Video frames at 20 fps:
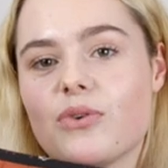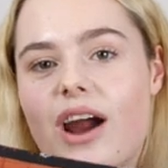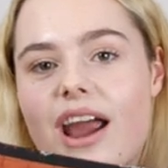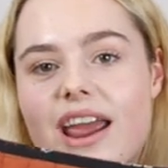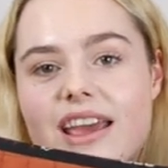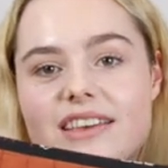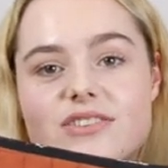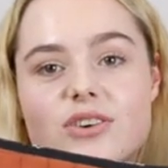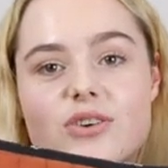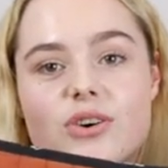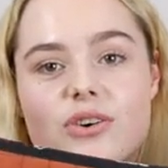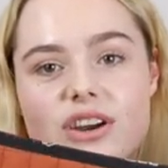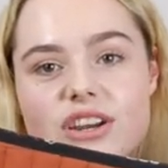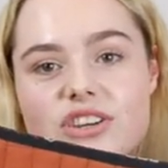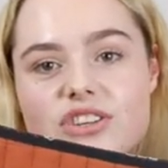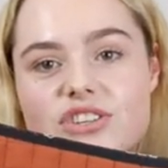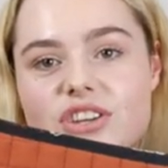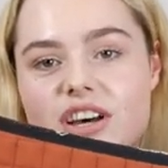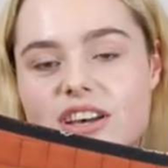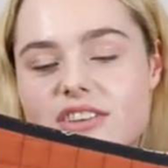greys,
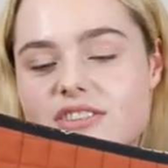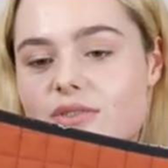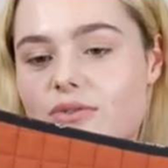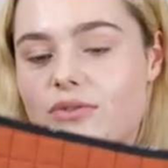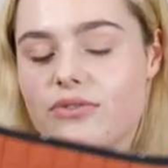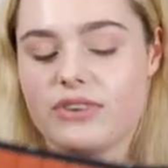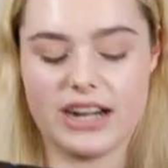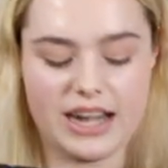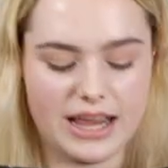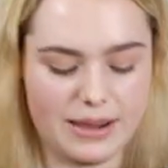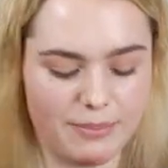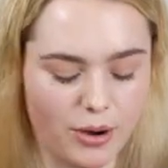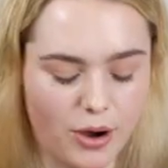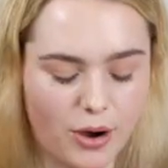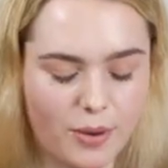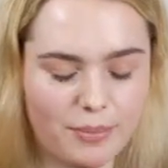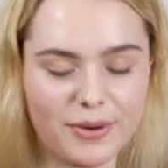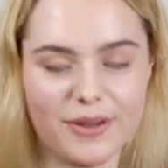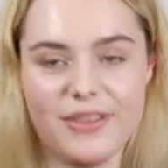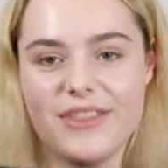orange does really
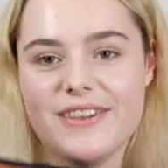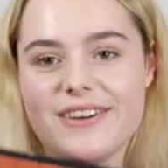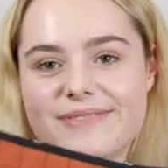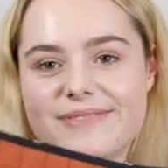pop on